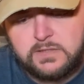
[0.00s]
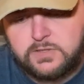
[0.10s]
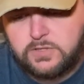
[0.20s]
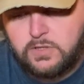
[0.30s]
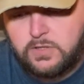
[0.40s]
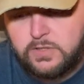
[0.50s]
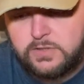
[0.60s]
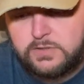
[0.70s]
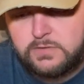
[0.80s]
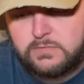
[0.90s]

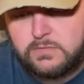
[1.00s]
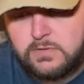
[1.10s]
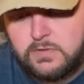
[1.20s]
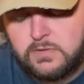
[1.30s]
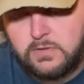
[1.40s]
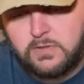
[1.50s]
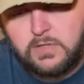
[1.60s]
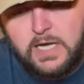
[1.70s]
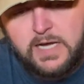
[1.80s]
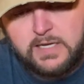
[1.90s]
charge or
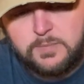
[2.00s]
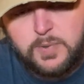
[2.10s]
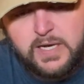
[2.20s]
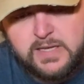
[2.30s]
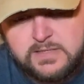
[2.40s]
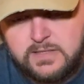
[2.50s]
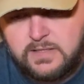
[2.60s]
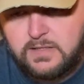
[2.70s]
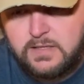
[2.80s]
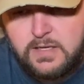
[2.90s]
high
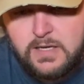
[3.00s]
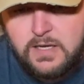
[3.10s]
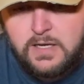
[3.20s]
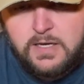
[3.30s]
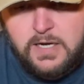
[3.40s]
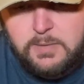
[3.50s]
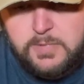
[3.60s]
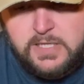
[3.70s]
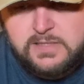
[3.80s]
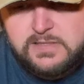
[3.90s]
capacity. I'm
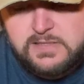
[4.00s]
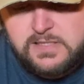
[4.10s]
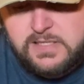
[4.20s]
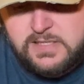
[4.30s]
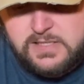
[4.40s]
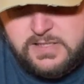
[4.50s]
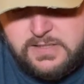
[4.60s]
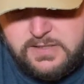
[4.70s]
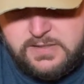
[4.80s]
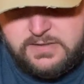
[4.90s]
not seeing
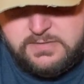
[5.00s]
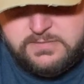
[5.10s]
any